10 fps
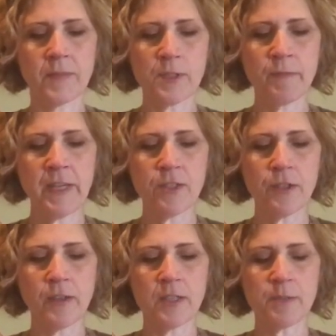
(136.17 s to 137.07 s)
So make
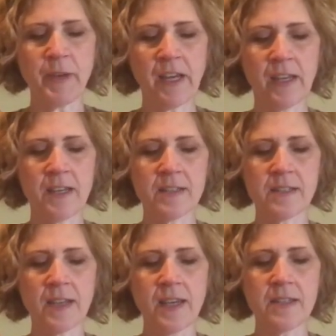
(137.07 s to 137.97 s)
sure the spine is
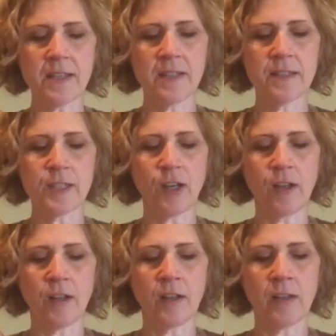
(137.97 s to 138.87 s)
nice and
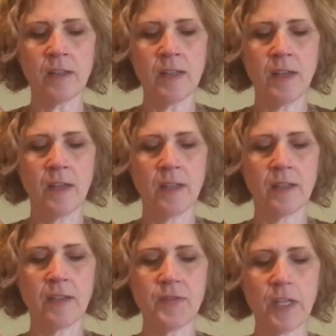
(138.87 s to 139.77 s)
tall,
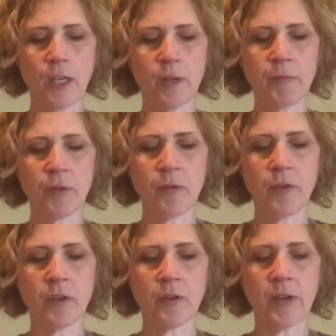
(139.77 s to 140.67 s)
lifting up
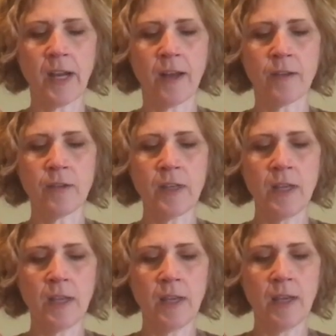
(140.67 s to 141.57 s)
through the crown.
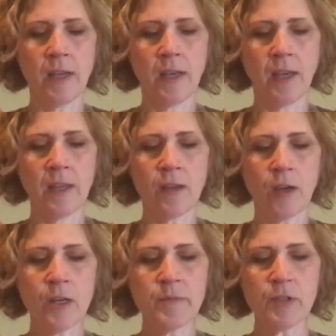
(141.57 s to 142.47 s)
And the
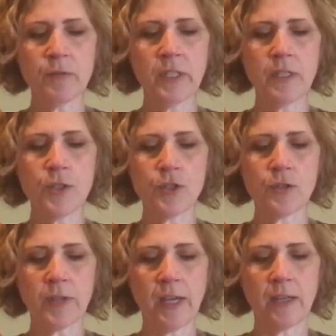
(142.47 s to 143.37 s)
arms are really
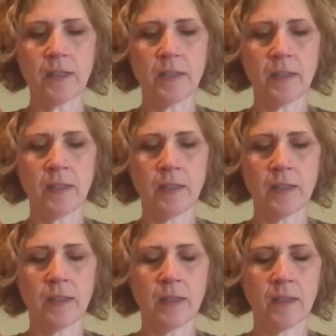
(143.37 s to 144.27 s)
straight.
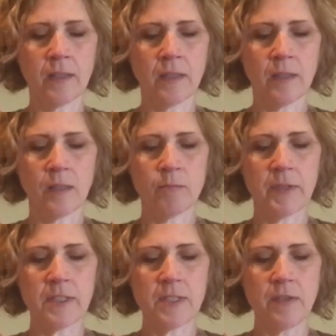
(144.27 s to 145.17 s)

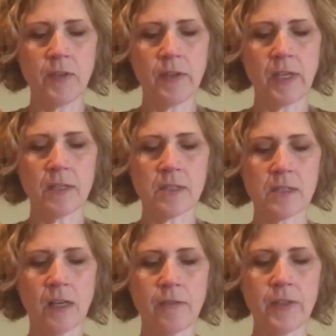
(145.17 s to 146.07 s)
But see if you can
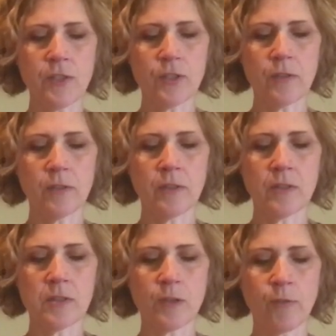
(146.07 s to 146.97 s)
soften
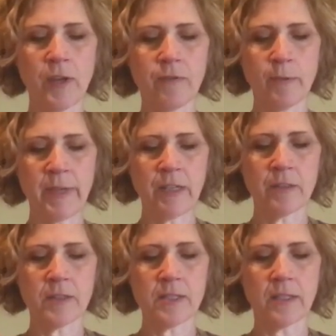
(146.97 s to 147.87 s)
shoulders away from
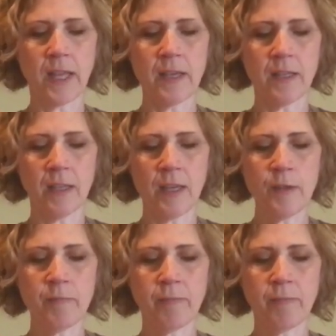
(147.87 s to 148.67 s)
ears slightly.